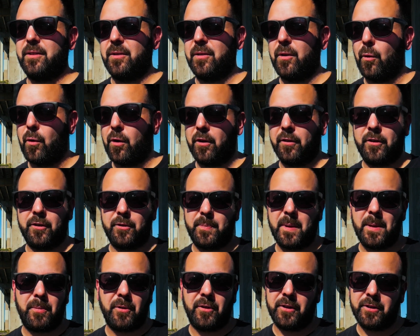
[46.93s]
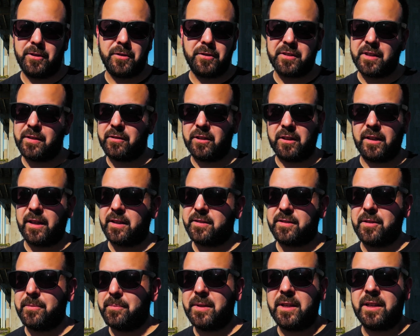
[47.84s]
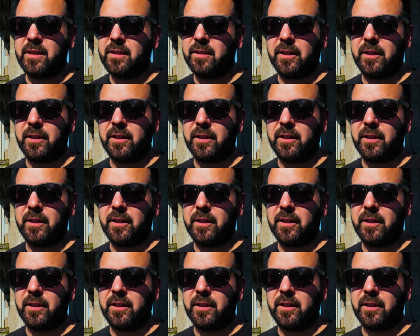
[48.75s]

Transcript: Or there's people that use even less than me,